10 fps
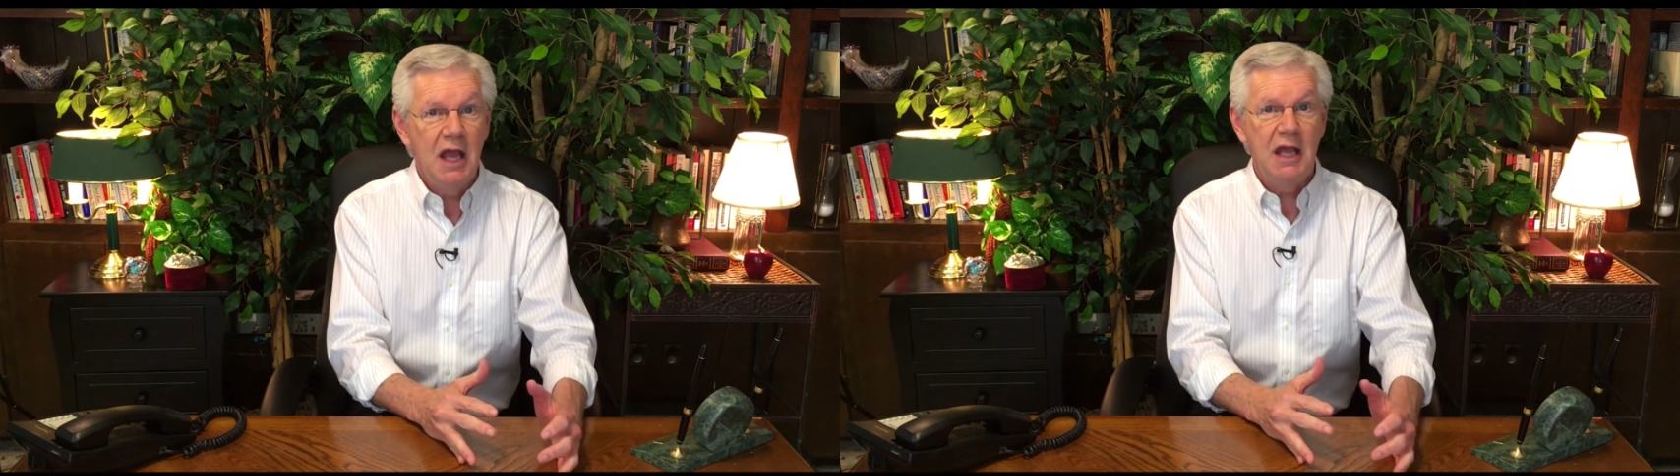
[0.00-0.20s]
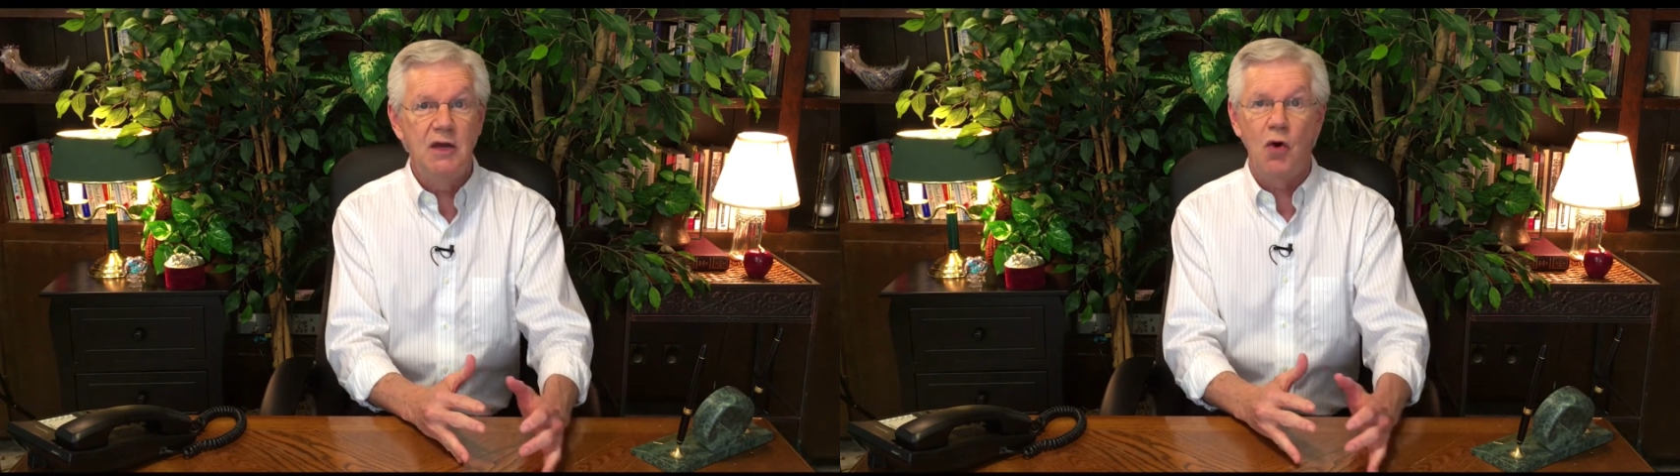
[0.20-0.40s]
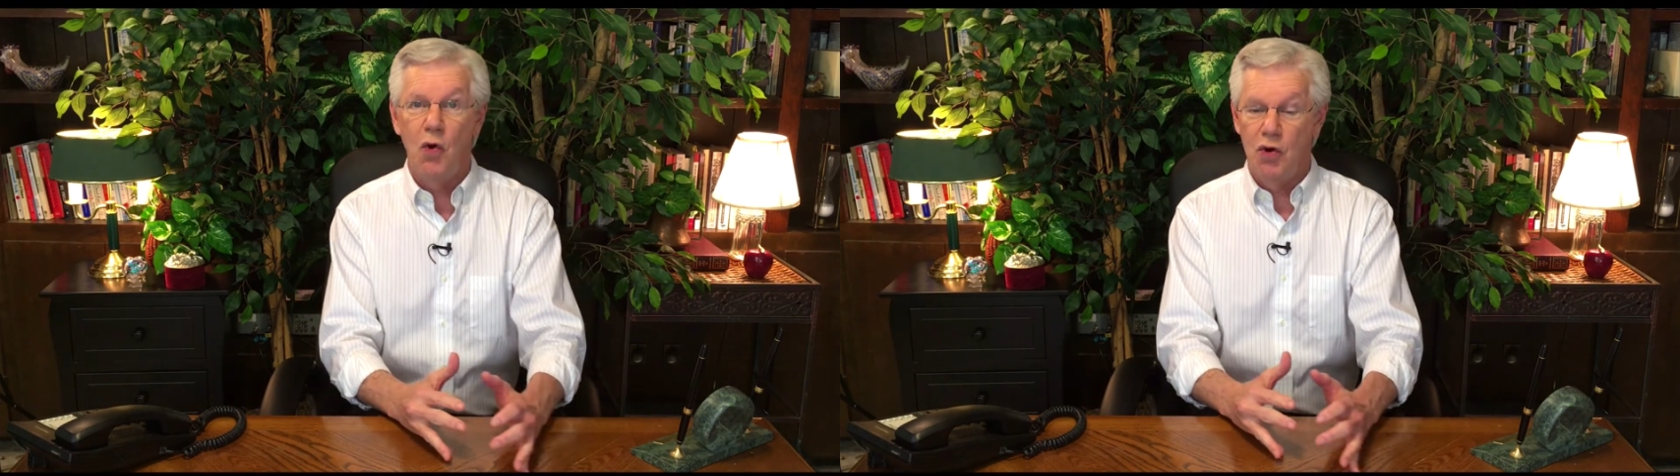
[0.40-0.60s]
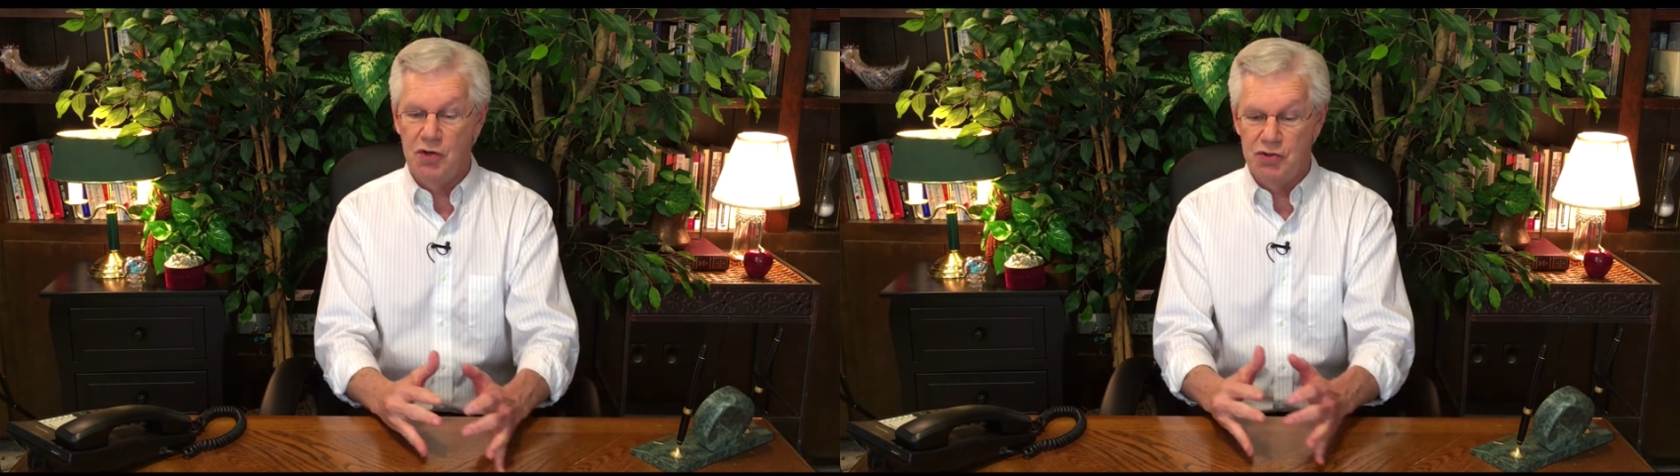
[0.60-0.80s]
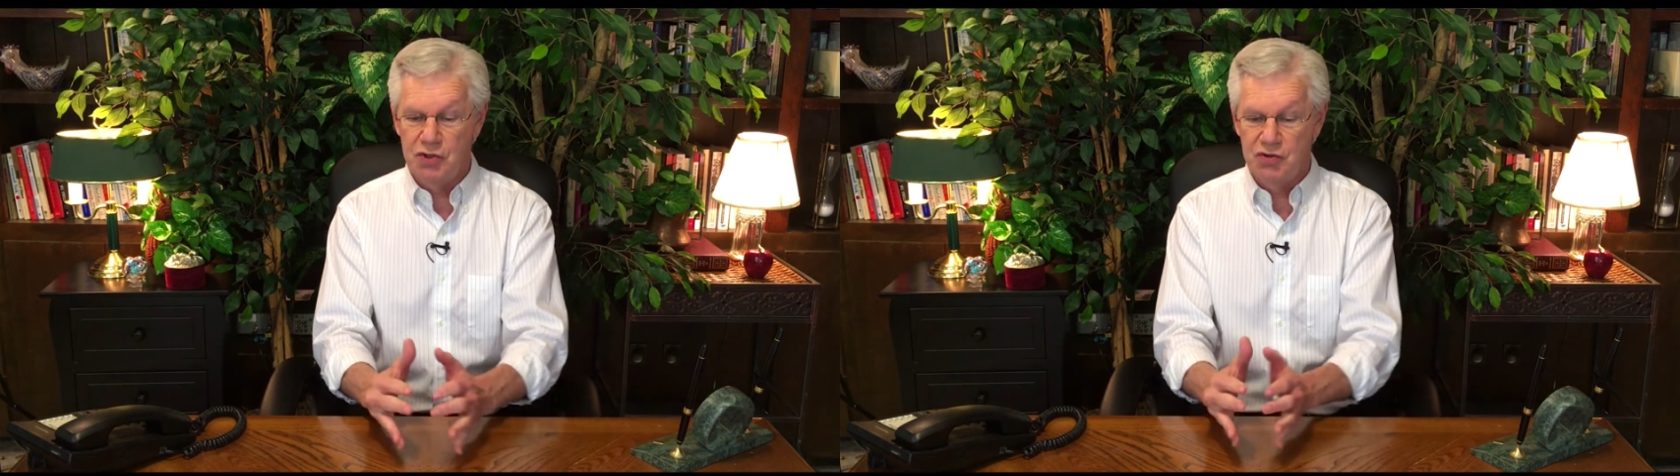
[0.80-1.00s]
in
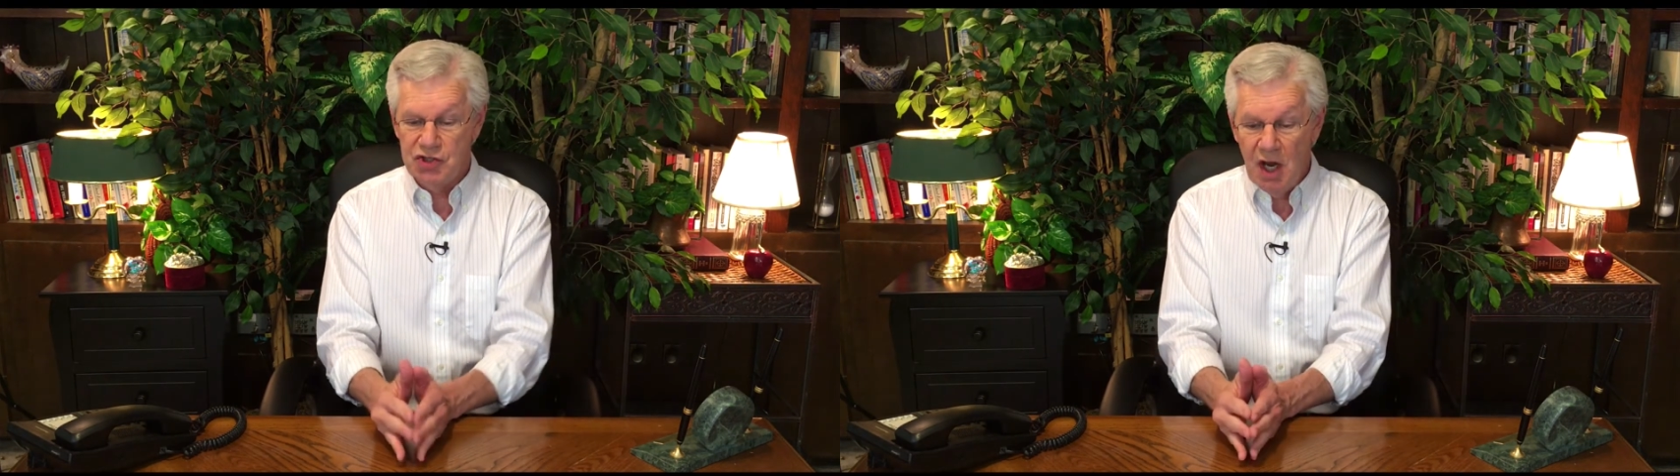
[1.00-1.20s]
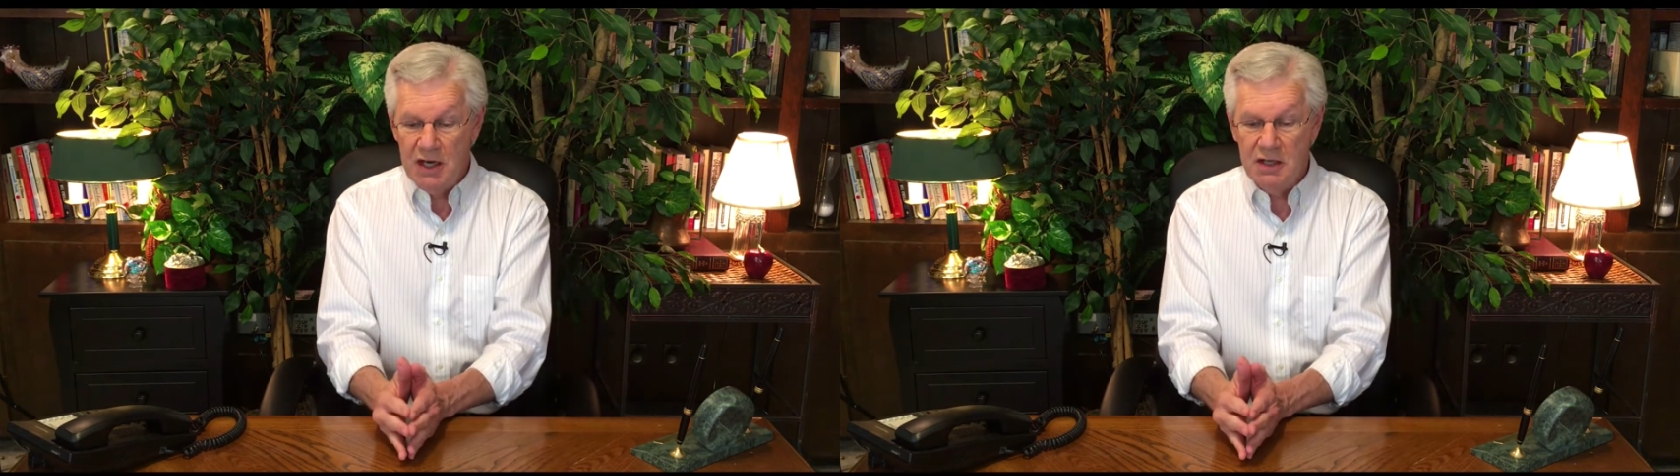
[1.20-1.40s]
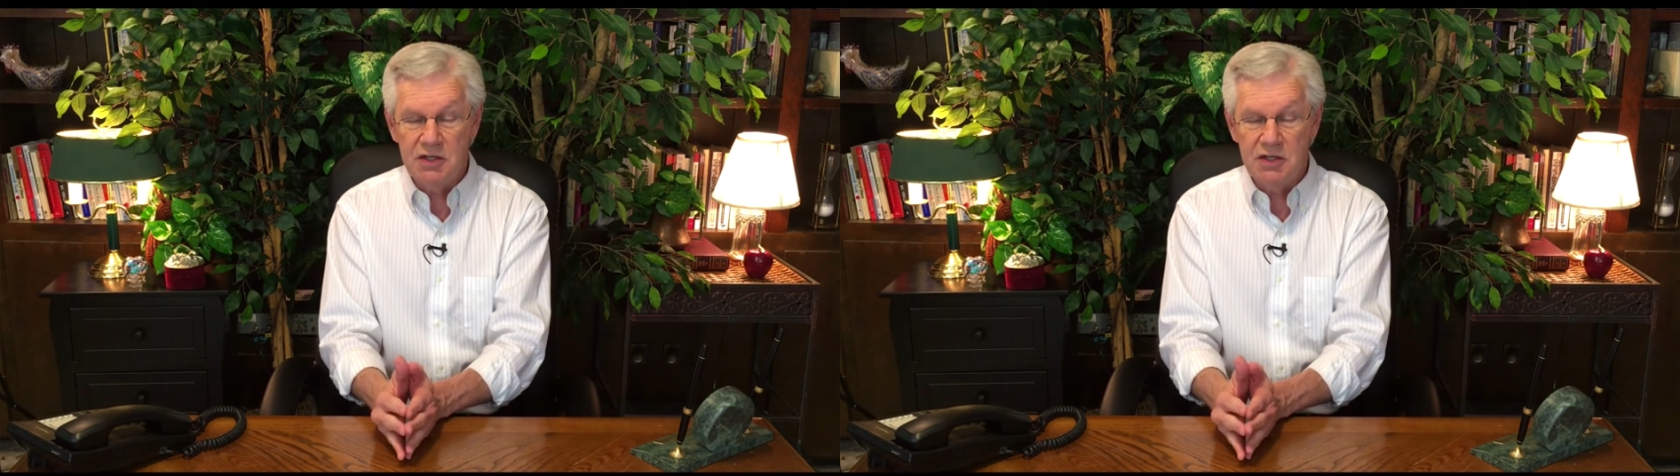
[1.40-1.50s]
order to study